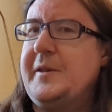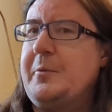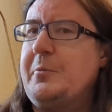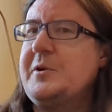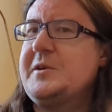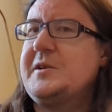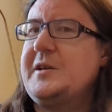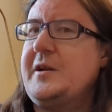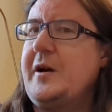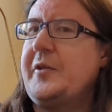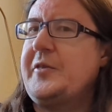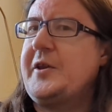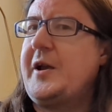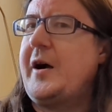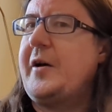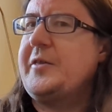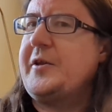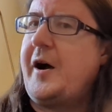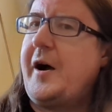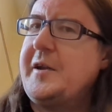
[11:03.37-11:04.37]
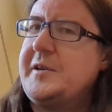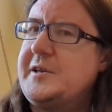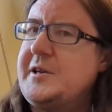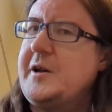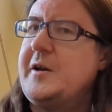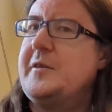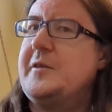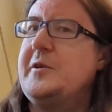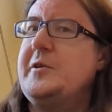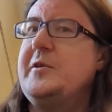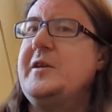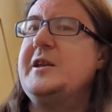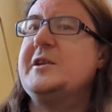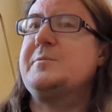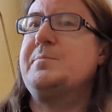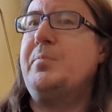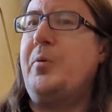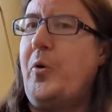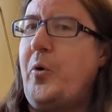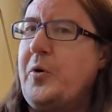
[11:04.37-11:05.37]
but there was the idea that
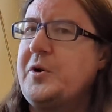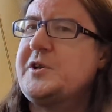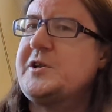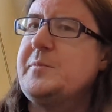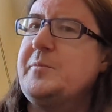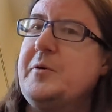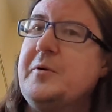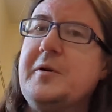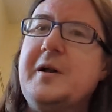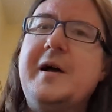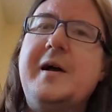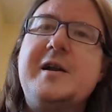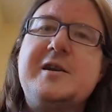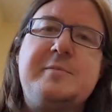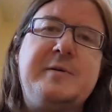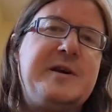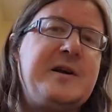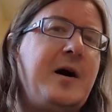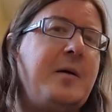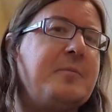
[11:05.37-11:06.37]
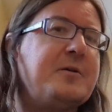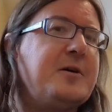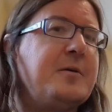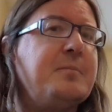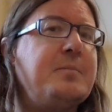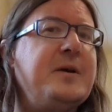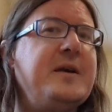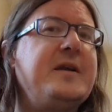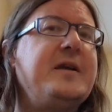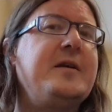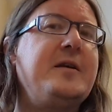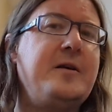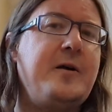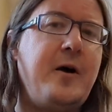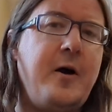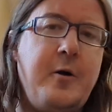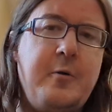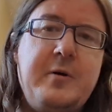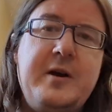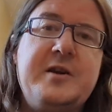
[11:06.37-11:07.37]
it's possible to become completely
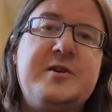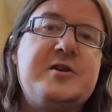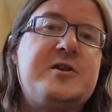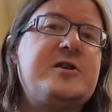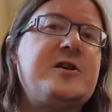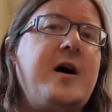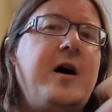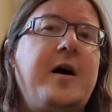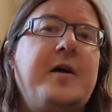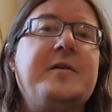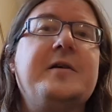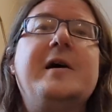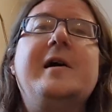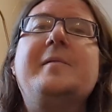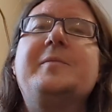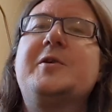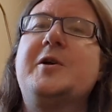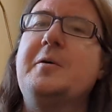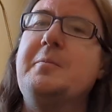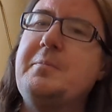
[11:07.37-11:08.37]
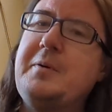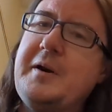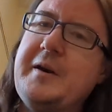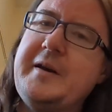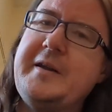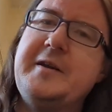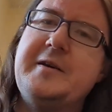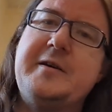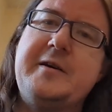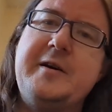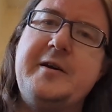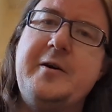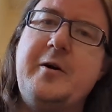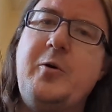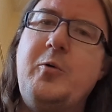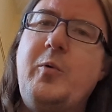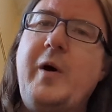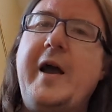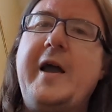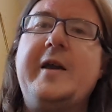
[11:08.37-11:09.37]
holy, to turn completely
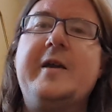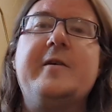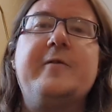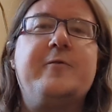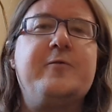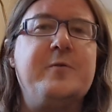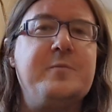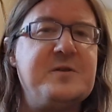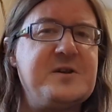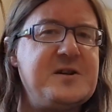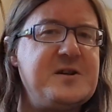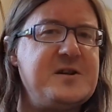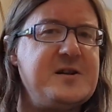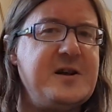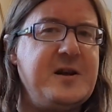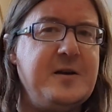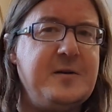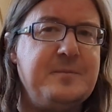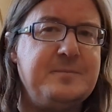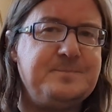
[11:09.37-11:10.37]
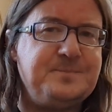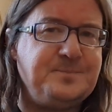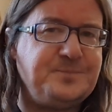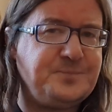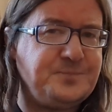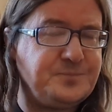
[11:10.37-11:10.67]
away from sin.